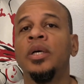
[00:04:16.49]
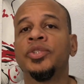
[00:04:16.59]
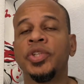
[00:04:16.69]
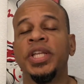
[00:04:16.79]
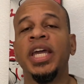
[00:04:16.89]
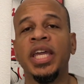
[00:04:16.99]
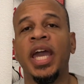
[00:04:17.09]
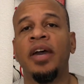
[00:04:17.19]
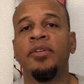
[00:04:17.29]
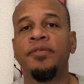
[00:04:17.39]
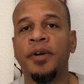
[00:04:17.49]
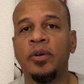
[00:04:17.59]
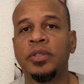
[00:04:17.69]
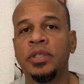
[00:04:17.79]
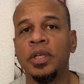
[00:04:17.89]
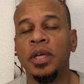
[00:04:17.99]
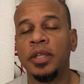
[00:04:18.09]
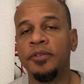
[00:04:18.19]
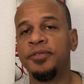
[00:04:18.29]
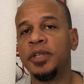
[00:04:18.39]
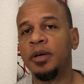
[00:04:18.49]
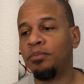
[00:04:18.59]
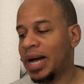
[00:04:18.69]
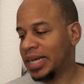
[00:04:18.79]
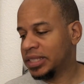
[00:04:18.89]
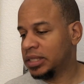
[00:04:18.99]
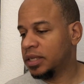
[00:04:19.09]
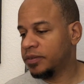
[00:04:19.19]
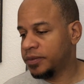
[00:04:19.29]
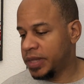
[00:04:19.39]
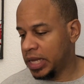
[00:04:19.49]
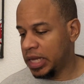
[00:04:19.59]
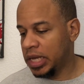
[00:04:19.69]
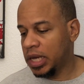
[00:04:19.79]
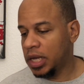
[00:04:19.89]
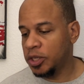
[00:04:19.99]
So there you have it, folks. The full unboxing of the